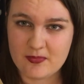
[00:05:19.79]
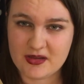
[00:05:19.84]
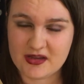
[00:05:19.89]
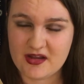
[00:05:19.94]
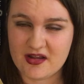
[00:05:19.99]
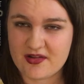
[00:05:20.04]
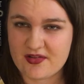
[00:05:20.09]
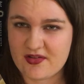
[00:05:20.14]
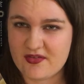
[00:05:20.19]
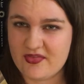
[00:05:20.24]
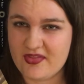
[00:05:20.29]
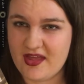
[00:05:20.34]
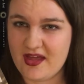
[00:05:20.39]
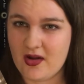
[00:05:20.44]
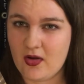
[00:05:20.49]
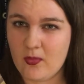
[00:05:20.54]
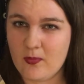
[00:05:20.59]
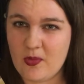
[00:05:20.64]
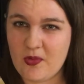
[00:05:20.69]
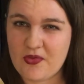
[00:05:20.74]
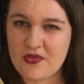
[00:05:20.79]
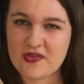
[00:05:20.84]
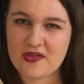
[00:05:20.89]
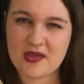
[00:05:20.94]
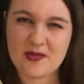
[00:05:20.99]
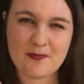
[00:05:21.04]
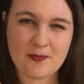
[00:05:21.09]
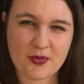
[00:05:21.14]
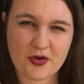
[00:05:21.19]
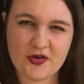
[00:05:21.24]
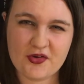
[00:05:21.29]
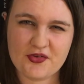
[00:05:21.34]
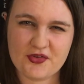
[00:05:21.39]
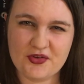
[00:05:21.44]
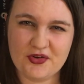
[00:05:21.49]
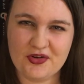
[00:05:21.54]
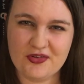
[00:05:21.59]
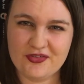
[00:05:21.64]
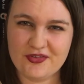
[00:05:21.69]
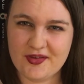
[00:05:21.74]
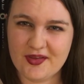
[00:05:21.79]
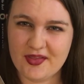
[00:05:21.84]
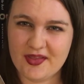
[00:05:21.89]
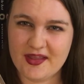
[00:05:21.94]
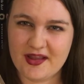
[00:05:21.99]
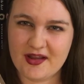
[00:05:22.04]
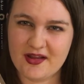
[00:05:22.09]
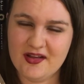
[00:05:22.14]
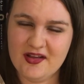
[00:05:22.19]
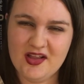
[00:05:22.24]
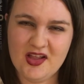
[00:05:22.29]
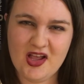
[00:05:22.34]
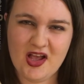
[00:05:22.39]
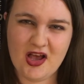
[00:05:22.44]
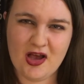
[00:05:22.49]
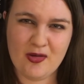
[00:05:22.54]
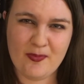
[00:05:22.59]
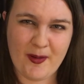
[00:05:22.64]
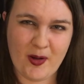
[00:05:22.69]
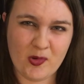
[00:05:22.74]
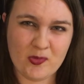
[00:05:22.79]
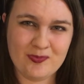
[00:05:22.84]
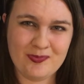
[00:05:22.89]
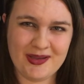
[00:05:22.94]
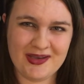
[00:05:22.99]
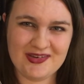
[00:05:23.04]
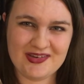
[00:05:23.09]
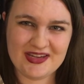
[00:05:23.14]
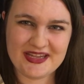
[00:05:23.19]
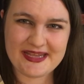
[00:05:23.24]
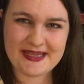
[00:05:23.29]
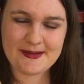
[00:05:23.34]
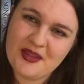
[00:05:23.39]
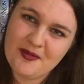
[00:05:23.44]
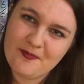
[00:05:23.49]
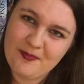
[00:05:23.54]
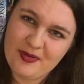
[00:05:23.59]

because of that almost impersonal feeling about Binti.